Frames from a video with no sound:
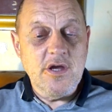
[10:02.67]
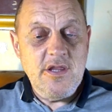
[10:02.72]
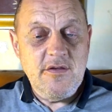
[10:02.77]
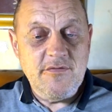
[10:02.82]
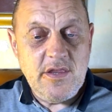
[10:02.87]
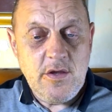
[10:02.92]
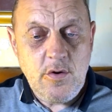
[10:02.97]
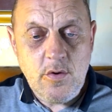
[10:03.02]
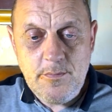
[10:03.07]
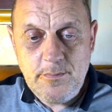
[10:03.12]

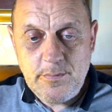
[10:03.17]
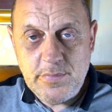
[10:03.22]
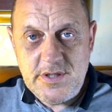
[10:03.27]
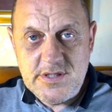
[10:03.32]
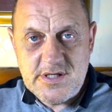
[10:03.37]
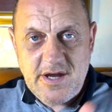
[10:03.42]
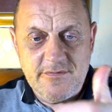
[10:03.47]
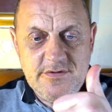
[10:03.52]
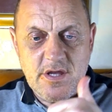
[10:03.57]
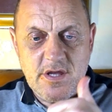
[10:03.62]
video, please
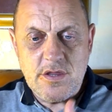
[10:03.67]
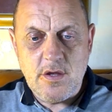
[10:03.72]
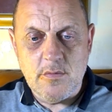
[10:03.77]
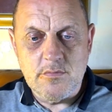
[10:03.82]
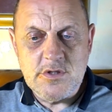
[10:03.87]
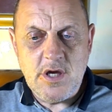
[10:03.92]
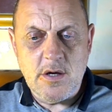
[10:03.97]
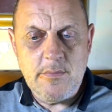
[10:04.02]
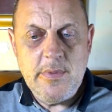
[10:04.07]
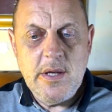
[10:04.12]
give us a thumbs
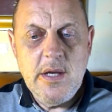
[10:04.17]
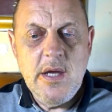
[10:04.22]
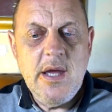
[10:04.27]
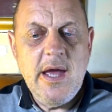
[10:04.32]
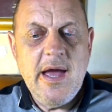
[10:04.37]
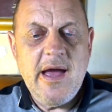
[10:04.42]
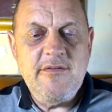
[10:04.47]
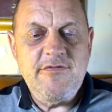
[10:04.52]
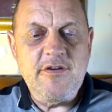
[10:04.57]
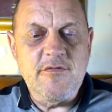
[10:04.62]
up.
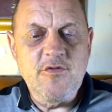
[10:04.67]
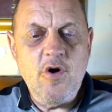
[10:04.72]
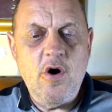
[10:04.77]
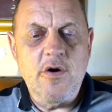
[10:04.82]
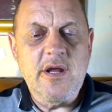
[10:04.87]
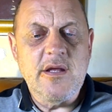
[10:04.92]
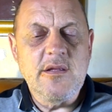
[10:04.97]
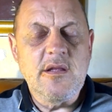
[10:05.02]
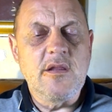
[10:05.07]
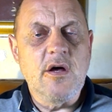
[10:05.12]
If you've not
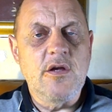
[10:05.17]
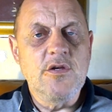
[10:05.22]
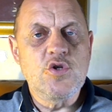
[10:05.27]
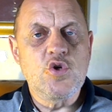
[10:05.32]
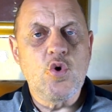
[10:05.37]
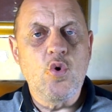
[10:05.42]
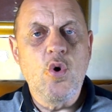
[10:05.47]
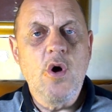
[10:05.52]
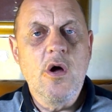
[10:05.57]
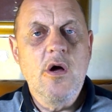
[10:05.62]
already done
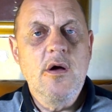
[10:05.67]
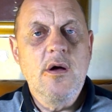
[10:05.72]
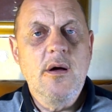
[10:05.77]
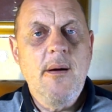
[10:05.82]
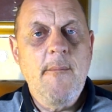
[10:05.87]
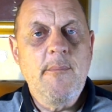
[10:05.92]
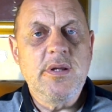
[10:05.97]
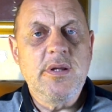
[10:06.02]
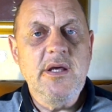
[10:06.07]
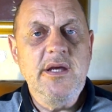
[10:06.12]
so,
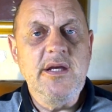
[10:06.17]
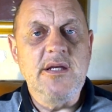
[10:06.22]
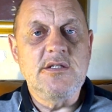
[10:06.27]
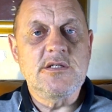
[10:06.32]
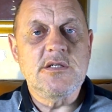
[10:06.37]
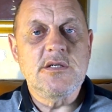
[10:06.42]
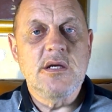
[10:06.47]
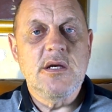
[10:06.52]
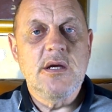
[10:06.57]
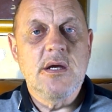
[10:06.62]

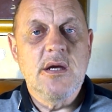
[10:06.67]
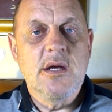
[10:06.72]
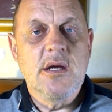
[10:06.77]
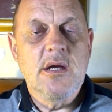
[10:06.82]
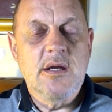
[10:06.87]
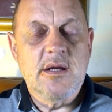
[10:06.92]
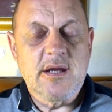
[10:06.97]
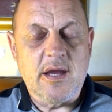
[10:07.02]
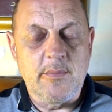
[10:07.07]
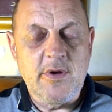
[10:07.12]
please
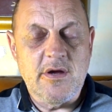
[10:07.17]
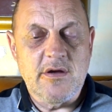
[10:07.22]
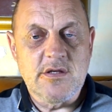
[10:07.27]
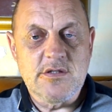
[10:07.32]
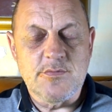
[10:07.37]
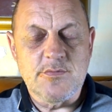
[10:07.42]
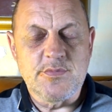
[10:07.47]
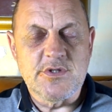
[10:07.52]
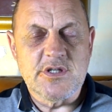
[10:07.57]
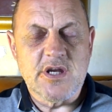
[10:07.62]
give me a
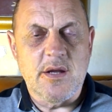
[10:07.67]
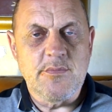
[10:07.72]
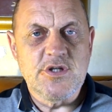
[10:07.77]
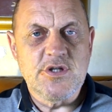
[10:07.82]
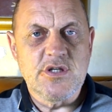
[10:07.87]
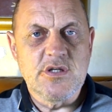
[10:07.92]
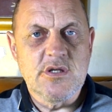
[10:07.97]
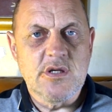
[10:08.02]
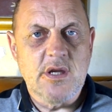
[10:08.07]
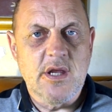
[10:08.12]

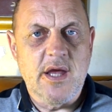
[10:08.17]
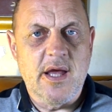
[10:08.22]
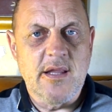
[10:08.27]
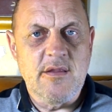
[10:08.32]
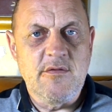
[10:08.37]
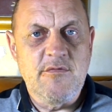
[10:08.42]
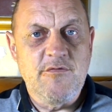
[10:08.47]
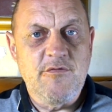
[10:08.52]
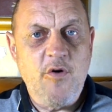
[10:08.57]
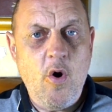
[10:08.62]
subscription and
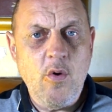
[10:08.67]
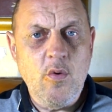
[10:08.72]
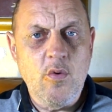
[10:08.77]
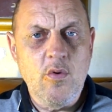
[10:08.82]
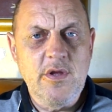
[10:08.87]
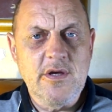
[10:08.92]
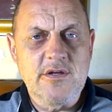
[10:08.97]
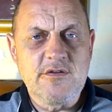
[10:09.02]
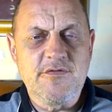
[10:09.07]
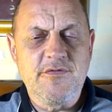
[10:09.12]
follow.
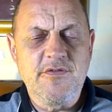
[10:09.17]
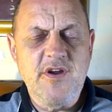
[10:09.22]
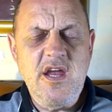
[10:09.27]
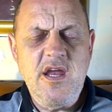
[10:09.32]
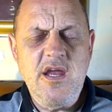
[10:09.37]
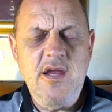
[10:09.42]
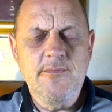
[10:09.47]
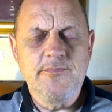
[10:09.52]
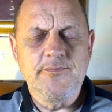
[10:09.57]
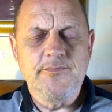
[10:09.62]
It's
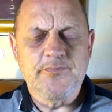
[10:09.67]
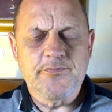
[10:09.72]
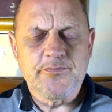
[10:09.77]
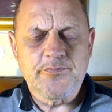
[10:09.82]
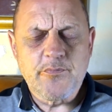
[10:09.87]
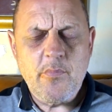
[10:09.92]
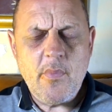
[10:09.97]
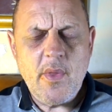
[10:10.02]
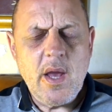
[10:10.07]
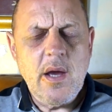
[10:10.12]
free.
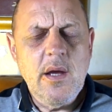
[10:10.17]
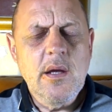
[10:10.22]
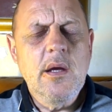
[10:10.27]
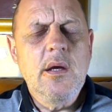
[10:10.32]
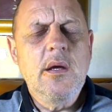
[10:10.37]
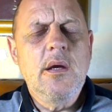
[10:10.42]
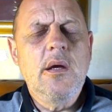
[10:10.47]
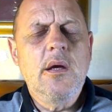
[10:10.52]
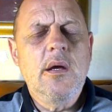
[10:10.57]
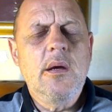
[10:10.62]

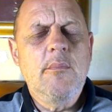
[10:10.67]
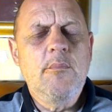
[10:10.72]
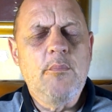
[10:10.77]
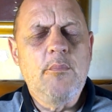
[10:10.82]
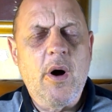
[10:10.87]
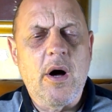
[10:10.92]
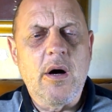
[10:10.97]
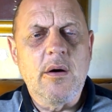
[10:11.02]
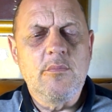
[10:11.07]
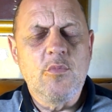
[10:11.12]

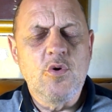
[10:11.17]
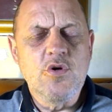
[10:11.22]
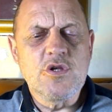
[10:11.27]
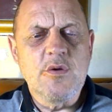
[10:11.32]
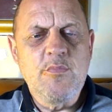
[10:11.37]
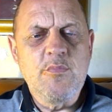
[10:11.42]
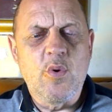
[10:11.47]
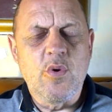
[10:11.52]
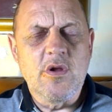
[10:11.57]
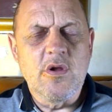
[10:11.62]
But most
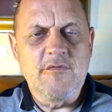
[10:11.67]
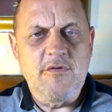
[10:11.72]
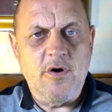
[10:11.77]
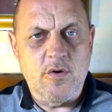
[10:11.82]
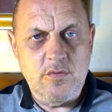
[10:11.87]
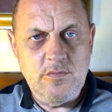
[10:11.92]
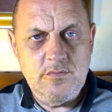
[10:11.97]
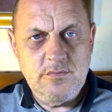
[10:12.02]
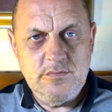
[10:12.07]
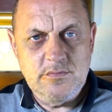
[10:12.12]
importantly of all,
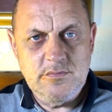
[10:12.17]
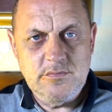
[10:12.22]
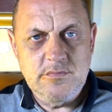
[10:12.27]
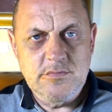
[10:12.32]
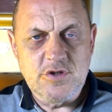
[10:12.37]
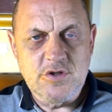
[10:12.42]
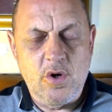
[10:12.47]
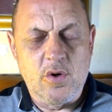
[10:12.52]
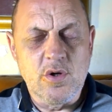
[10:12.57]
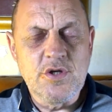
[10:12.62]
as
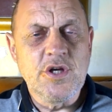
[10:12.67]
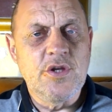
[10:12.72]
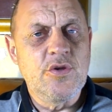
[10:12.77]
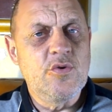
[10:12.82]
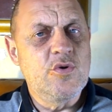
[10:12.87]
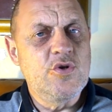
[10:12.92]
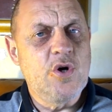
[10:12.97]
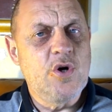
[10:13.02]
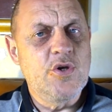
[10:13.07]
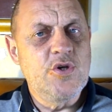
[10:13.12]
long as you're no
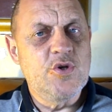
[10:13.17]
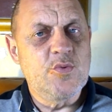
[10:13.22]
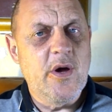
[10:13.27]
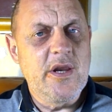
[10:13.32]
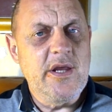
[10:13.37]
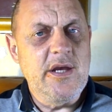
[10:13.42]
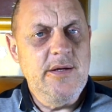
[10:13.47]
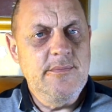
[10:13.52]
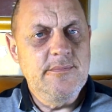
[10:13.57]
John Swinney,